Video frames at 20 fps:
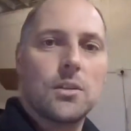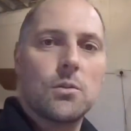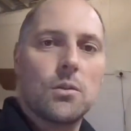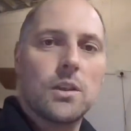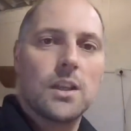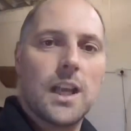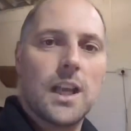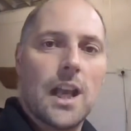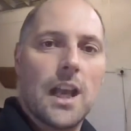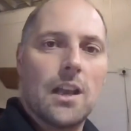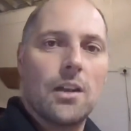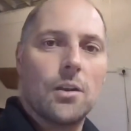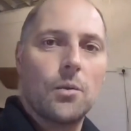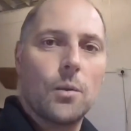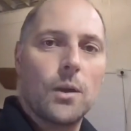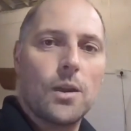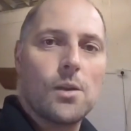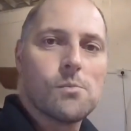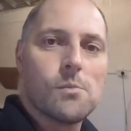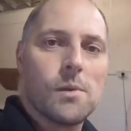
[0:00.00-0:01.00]
in the car on the
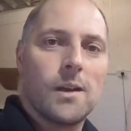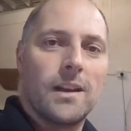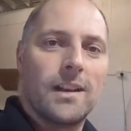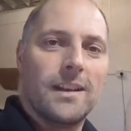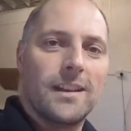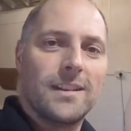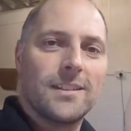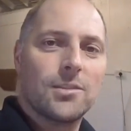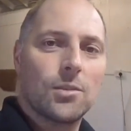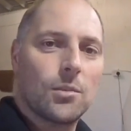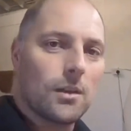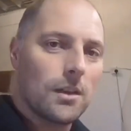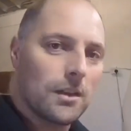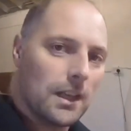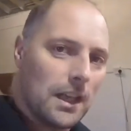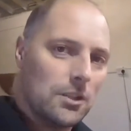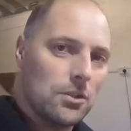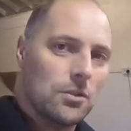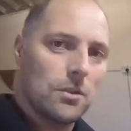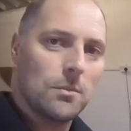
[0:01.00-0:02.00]
way home. So I'll
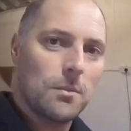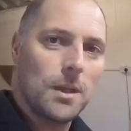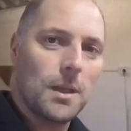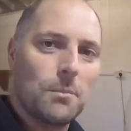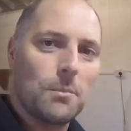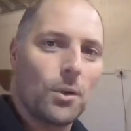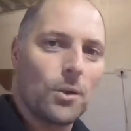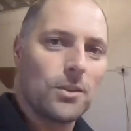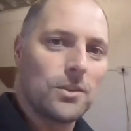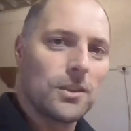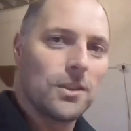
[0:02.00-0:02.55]
catch you in a minute, boys.